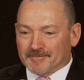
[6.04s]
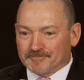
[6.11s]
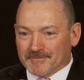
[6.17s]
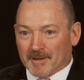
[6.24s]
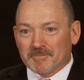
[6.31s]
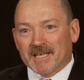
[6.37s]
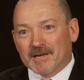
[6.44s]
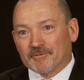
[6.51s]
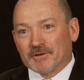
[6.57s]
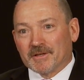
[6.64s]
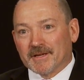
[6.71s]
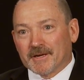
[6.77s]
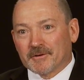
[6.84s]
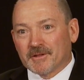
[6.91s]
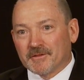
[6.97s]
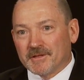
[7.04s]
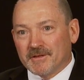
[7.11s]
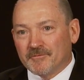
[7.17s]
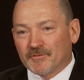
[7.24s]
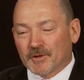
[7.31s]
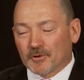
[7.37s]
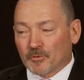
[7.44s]
I'm Kevin Laird of the
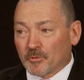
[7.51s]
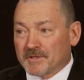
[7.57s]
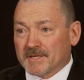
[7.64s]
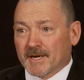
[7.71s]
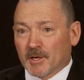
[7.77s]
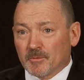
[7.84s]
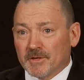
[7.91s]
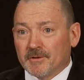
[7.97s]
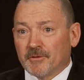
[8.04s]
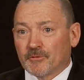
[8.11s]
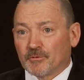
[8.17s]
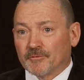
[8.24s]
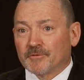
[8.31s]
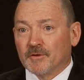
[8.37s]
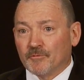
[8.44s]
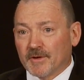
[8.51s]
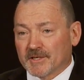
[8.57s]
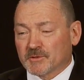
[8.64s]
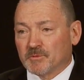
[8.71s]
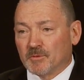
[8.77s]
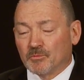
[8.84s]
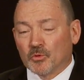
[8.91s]
Federal Retirement Thrift
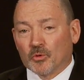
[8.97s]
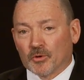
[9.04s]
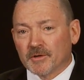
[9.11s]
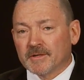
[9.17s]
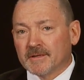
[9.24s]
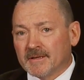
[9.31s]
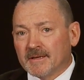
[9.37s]
Investment Board.